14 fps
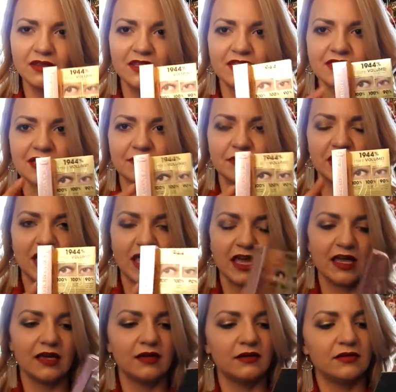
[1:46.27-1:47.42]
they sent me
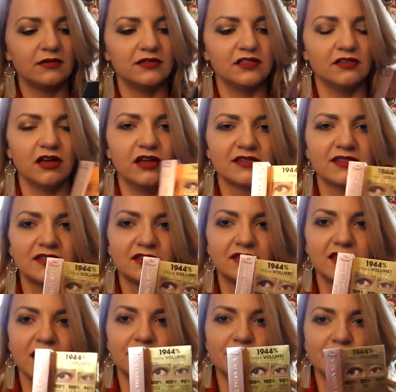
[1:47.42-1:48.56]
a deluxe
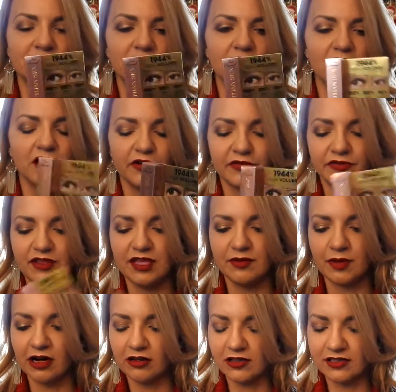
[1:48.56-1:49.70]
sample of the
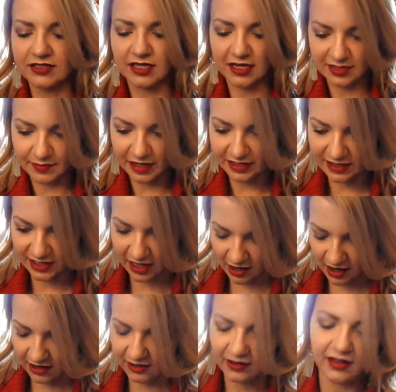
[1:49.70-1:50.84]
Better Than Sex
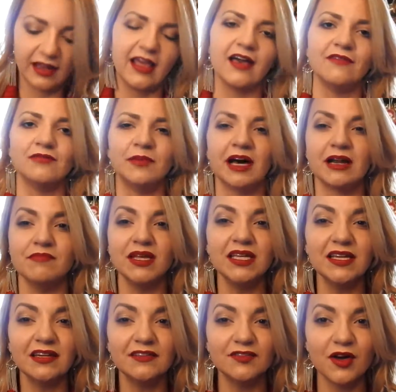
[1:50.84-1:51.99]
mascara. and I have about a
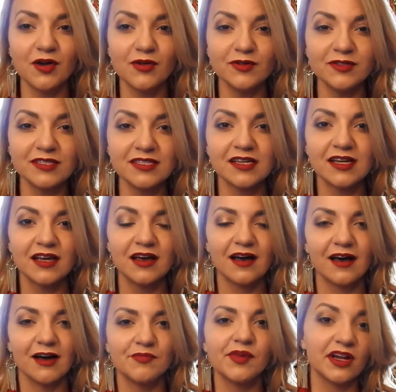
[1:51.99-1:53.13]
million of those,
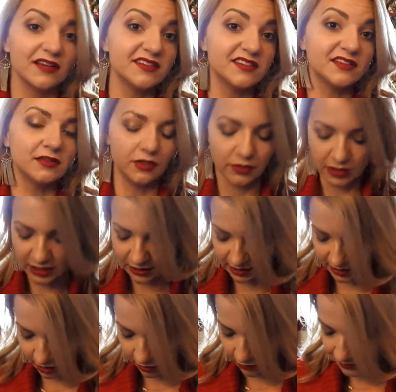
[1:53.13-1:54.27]
um, but I'll still use it.
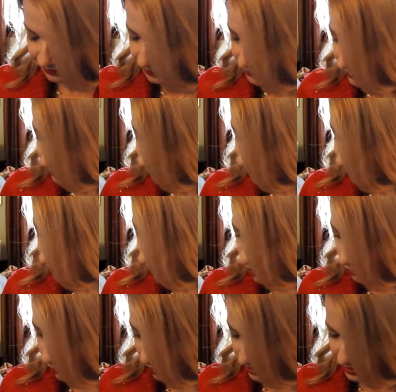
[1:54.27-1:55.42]
So,
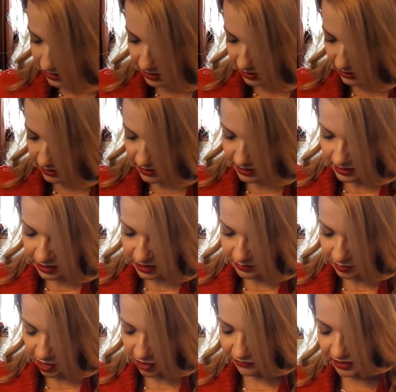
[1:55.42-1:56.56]
what is this?
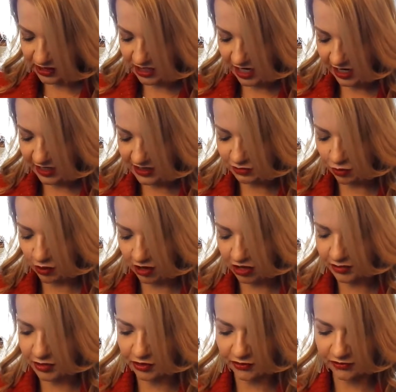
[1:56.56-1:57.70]
Perfect Eyes
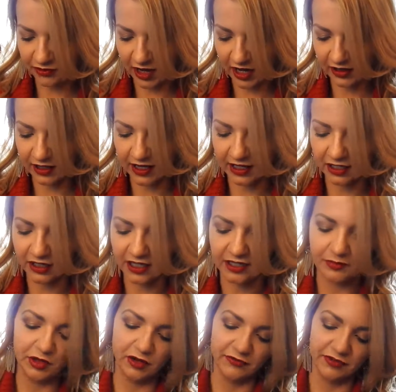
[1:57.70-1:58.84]
Waterproof Eyeliner
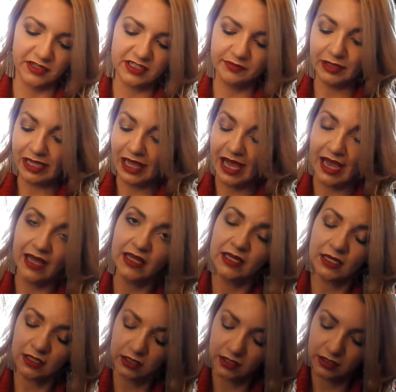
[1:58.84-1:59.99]
in Perfect
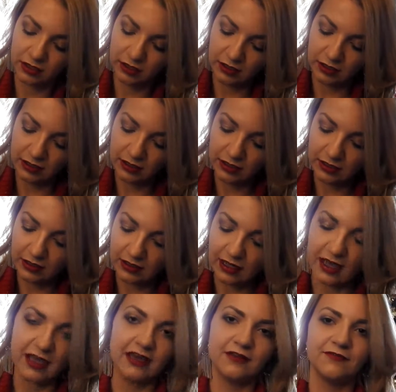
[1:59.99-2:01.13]
Black.
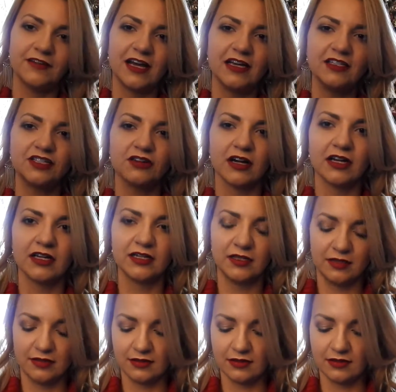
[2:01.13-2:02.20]
I have not tried